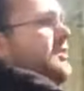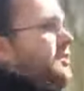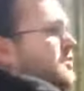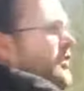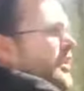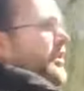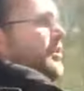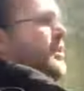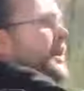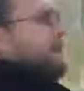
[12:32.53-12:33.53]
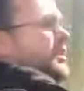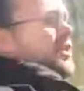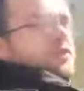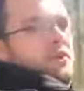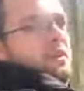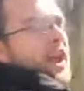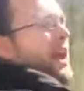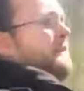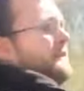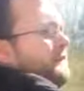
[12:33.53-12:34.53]
when they're brand new, if you don't
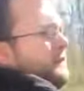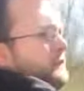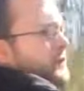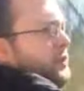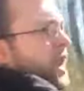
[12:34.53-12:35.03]
have full